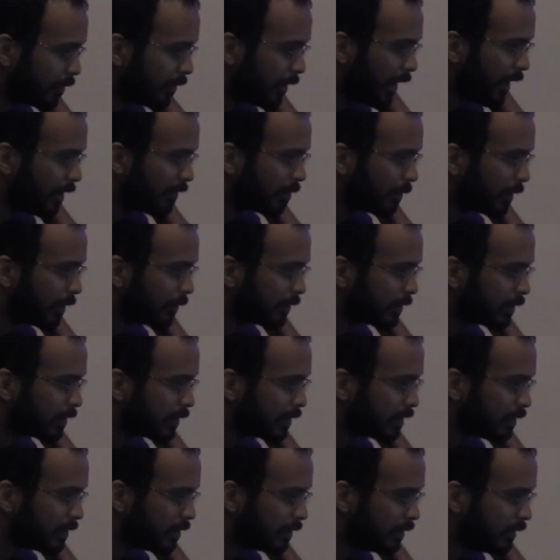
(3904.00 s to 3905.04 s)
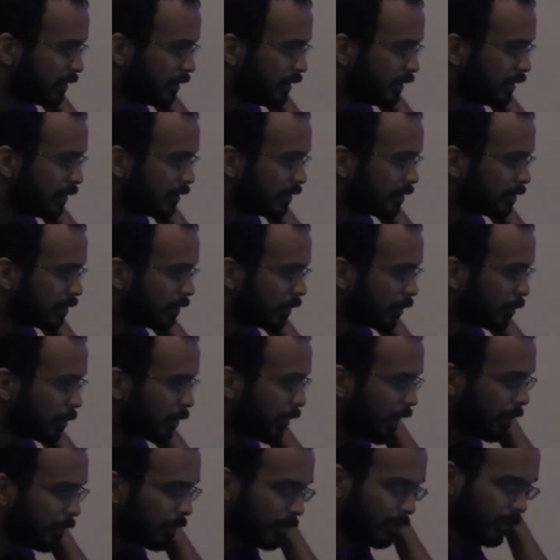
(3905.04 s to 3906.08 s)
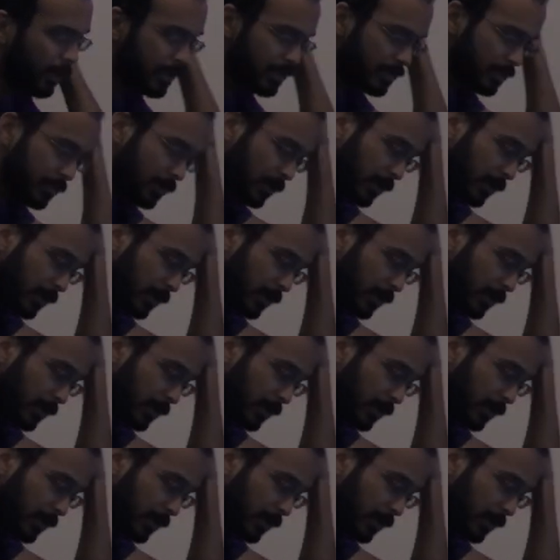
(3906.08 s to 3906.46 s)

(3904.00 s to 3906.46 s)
we have preferences. So we'll probably write some